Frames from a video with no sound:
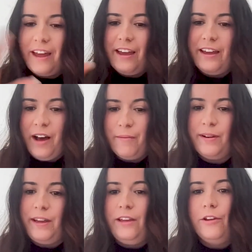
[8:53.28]
a
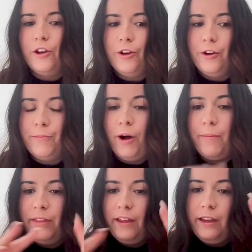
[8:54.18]
company who pop
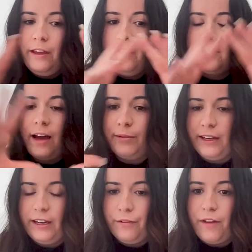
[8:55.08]
the tablet
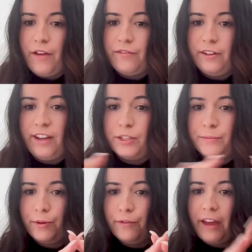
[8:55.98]
in a theft and
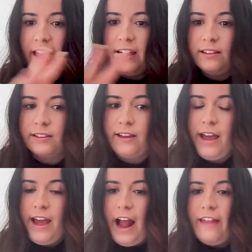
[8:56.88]
damage proof case.
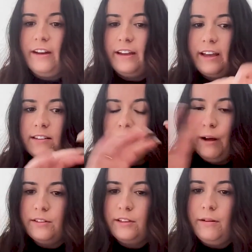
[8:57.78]
And then it gets
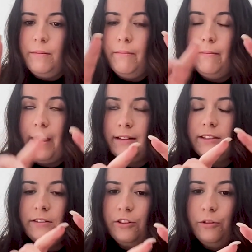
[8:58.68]

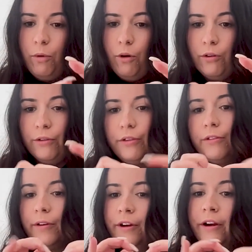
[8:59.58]
mounted to the wall
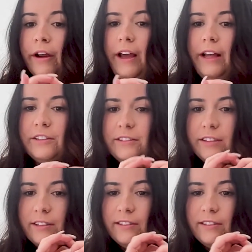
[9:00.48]
through just a